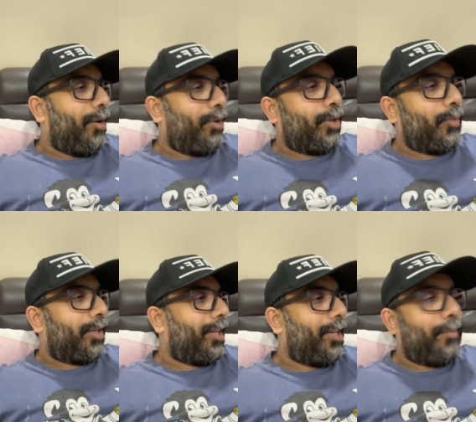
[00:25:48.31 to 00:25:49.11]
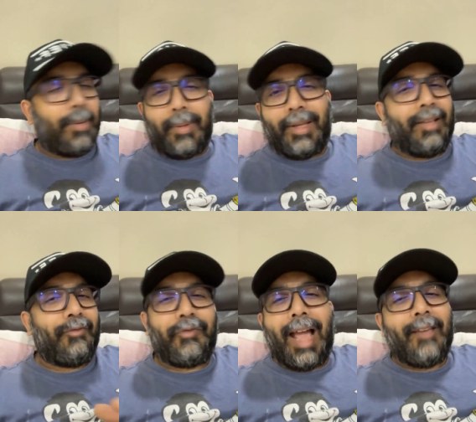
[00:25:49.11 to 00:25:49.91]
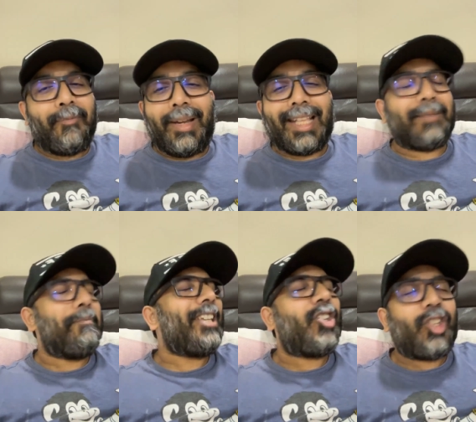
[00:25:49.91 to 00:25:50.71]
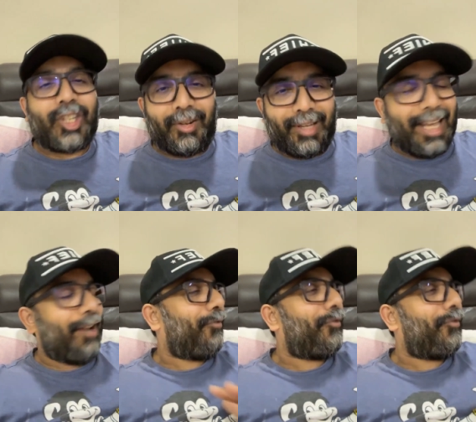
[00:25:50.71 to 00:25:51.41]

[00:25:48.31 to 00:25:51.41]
How long you working here? Blah, blah, In five minutes, magician, okay?